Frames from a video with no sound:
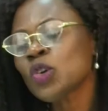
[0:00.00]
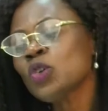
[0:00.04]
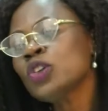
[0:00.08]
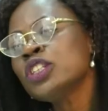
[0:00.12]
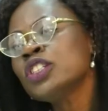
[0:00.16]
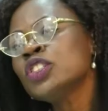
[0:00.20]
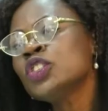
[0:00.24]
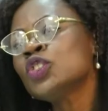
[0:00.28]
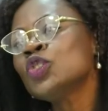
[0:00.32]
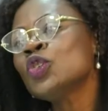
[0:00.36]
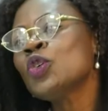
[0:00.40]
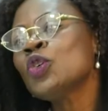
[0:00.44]

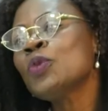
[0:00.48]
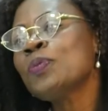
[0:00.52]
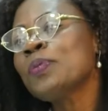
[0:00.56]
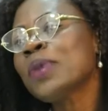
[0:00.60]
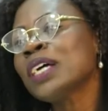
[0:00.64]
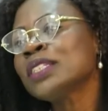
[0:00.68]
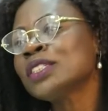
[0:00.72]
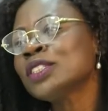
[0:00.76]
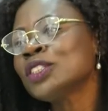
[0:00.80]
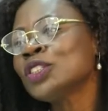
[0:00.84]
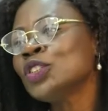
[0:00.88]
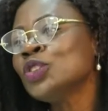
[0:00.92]
only so
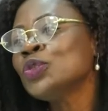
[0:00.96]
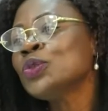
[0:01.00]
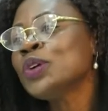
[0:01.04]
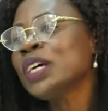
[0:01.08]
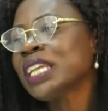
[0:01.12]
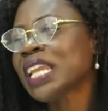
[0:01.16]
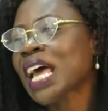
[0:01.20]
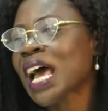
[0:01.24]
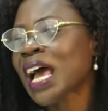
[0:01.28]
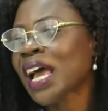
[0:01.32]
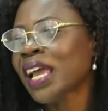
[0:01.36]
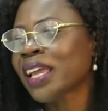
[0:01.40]
much you
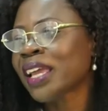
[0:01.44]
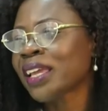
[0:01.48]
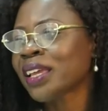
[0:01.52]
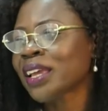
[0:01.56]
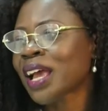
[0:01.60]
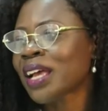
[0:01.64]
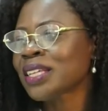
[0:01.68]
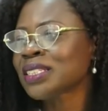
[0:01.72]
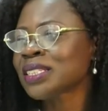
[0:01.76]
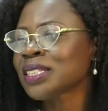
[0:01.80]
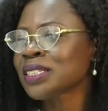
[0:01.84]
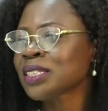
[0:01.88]
and I,
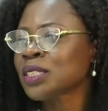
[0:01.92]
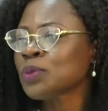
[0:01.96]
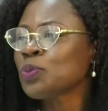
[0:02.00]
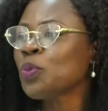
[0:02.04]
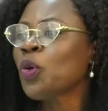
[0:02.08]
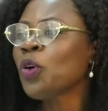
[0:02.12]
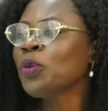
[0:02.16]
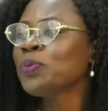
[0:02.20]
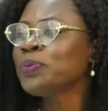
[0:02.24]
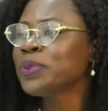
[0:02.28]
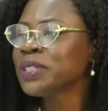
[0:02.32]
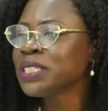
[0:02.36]
as a
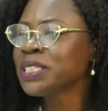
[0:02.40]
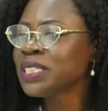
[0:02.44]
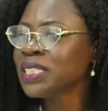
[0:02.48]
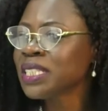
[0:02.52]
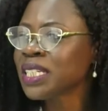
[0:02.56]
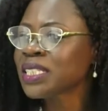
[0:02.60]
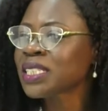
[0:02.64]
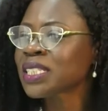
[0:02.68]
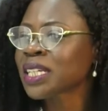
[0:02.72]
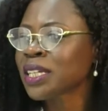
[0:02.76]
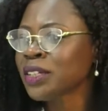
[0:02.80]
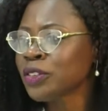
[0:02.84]
small
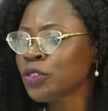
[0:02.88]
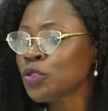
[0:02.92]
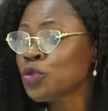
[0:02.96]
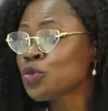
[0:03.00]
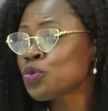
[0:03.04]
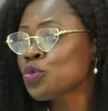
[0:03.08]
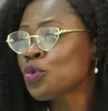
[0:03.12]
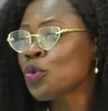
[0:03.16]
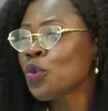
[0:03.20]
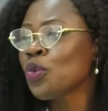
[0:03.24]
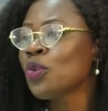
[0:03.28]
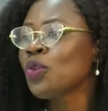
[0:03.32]
business, can
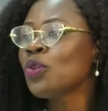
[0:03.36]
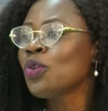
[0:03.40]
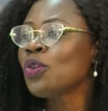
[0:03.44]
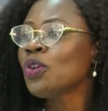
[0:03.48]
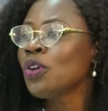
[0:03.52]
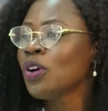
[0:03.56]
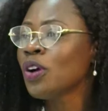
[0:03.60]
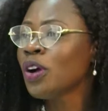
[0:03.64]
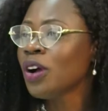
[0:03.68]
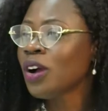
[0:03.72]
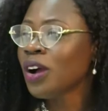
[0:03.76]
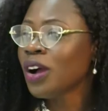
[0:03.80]
grow
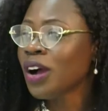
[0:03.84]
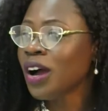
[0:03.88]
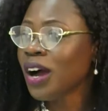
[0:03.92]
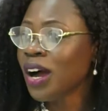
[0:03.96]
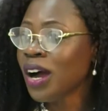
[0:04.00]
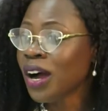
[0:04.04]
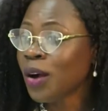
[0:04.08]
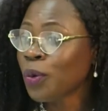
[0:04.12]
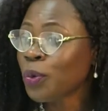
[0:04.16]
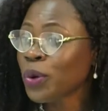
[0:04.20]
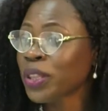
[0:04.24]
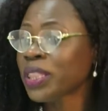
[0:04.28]

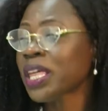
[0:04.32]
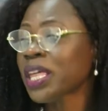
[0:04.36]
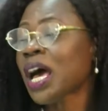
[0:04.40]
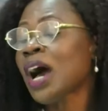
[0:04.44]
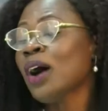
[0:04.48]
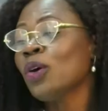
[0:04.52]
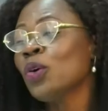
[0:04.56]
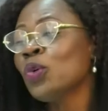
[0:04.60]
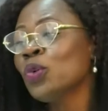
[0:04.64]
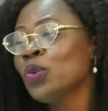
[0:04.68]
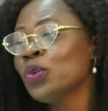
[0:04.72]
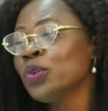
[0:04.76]
uh, with
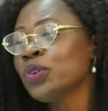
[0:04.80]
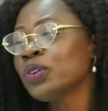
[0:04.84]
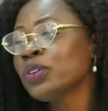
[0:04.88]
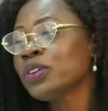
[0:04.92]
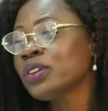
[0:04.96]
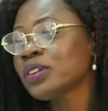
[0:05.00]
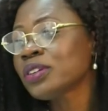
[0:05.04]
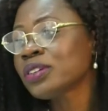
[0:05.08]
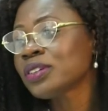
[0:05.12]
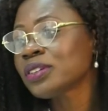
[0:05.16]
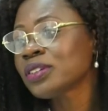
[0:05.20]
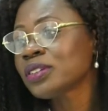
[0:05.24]
our own
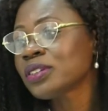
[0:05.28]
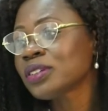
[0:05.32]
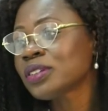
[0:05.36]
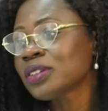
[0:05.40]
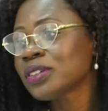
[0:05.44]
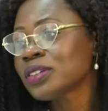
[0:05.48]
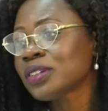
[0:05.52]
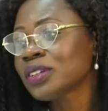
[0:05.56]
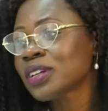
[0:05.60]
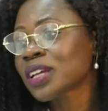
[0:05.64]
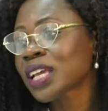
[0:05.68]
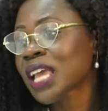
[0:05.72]

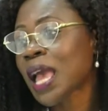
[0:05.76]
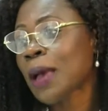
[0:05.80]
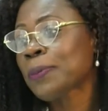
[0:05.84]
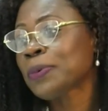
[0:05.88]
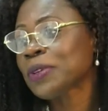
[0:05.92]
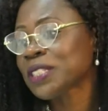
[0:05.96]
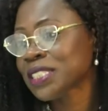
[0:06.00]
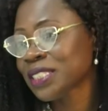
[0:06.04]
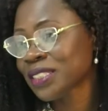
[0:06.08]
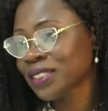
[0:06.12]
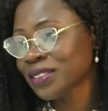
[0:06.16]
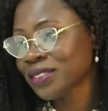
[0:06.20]

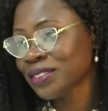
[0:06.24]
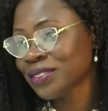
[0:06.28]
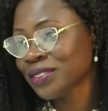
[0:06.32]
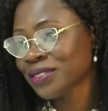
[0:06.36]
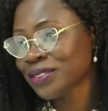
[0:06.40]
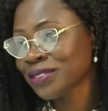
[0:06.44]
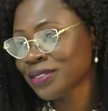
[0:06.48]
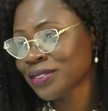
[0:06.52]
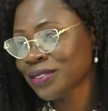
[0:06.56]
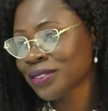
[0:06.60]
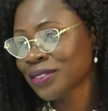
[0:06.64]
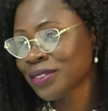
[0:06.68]
capital.
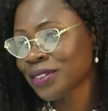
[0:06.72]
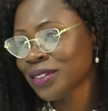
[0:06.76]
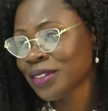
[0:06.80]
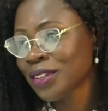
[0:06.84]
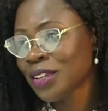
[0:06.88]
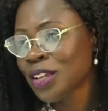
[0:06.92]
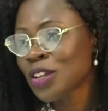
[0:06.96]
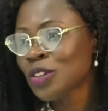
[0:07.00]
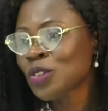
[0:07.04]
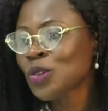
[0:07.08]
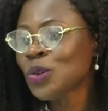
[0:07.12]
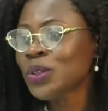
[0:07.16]

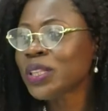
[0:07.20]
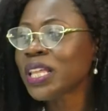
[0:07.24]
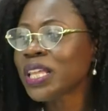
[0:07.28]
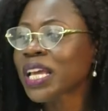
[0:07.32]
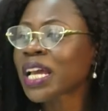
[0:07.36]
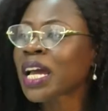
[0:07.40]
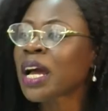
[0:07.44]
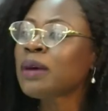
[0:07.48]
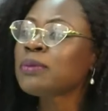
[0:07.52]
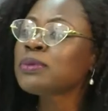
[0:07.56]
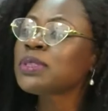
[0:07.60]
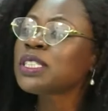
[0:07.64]
So there
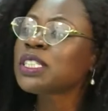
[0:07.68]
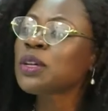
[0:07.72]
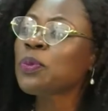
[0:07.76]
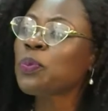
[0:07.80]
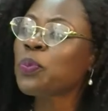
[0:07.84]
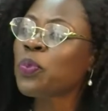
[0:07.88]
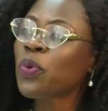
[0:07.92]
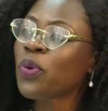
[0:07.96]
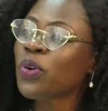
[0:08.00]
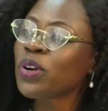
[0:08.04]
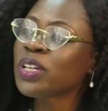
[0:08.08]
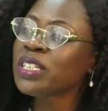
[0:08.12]
comes a
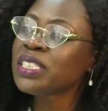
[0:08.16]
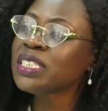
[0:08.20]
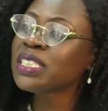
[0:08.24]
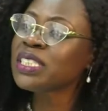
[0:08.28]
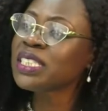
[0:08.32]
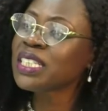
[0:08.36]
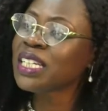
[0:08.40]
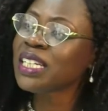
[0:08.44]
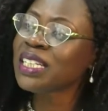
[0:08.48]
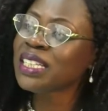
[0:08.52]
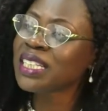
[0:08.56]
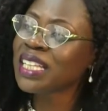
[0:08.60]

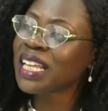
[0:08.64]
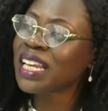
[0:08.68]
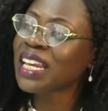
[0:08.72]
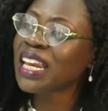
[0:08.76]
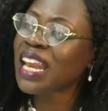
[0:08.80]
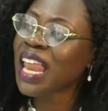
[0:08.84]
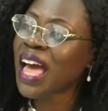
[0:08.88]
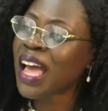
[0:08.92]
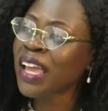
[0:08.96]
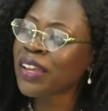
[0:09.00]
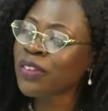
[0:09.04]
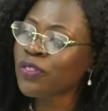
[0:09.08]
point in the
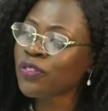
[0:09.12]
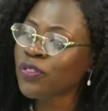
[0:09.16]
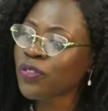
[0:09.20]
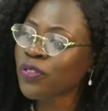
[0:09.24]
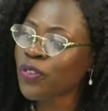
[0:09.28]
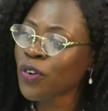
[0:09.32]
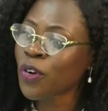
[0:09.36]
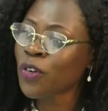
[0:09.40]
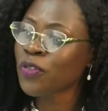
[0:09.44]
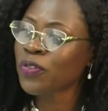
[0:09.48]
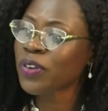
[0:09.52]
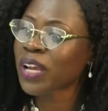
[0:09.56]
life
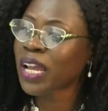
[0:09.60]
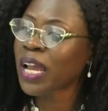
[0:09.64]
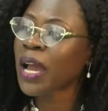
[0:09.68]
of a